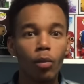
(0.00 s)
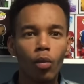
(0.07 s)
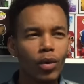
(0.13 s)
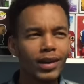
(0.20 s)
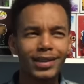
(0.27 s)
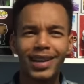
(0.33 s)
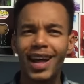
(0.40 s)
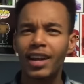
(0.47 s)

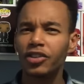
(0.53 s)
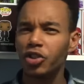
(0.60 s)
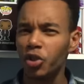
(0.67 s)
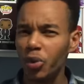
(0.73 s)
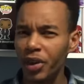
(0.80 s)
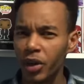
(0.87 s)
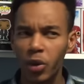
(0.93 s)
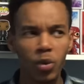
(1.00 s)
What is Lash
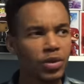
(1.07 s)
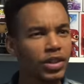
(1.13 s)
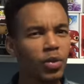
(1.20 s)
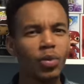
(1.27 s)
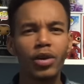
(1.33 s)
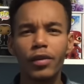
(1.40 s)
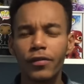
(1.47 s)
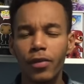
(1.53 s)
doing? Who does he
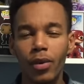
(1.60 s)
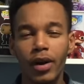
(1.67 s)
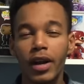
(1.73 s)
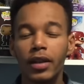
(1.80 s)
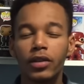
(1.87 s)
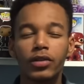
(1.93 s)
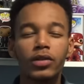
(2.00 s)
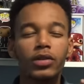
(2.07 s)
work for?
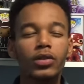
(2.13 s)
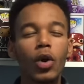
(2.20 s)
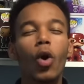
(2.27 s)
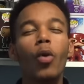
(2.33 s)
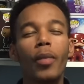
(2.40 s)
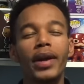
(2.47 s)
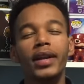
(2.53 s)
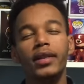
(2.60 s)
There's
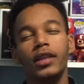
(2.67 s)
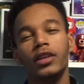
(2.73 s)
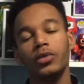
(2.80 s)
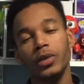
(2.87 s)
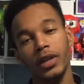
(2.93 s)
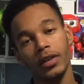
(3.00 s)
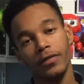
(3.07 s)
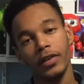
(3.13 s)
so many things
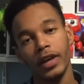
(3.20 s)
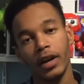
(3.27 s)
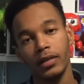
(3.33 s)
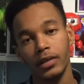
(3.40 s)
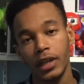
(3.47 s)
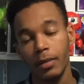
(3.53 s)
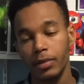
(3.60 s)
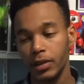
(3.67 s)
we need to figure out
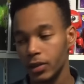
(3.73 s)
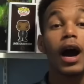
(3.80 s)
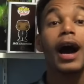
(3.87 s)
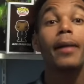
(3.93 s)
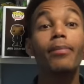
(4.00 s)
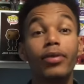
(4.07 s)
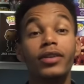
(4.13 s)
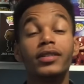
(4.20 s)
this episode.
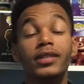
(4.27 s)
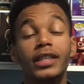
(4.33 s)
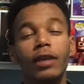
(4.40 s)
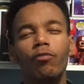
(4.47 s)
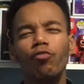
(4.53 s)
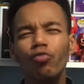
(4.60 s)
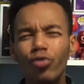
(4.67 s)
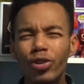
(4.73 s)
I personally
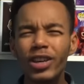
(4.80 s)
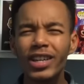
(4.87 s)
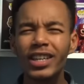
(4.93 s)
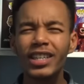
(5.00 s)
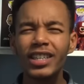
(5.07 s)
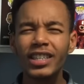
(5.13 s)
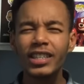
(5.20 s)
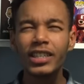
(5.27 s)
am
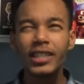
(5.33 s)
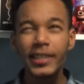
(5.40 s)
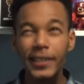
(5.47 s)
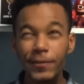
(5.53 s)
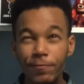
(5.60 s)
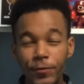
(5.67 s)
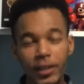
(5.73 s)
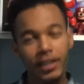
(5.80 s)

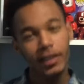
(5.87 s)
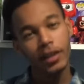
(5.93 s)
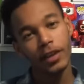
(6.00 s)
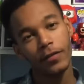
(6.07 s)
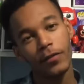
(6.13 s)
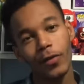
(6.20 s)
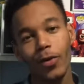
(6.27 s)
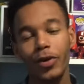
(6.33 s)
really freaking
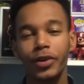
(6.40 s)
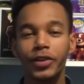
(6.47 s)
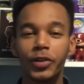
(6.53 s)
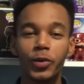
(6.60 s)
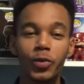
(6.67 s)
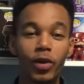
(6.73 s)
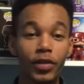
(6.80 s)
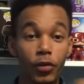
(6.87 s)
looking forward
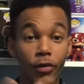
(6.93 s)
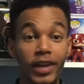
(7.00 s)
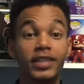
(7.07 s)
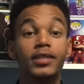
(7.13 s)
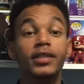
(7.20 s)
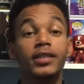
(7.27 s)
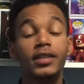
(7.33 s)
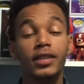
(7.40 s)
to the
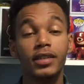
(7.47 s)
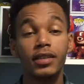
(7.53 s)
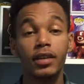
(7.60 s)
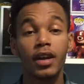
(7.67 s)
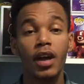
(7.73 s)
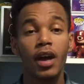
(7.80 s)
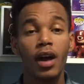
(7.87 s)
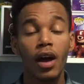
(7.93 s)
rest of the season.
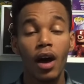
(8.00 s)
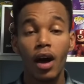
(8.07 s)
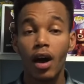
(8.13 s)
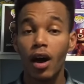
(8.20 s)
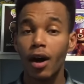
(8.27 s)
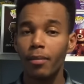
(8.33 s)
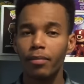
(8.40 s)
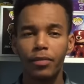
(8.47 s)

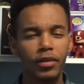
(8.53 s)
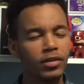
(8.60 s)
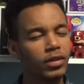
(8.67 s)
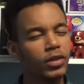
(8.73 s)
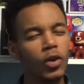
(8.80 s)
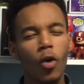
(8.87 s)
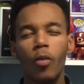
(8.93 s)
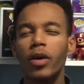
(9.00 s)
There's
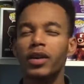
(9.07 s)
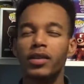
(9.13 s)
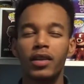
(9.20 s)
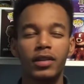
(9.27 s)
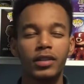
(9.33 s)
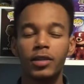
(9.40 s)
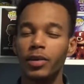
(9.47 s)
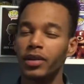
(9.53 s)
so much
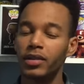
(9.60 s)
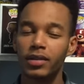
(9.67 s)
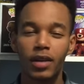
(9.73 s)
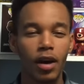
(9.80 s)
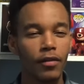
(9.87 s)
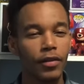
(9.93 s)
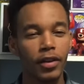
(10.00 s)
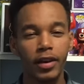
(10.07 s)
things to be
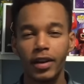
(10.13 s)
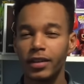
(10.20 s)
discovered.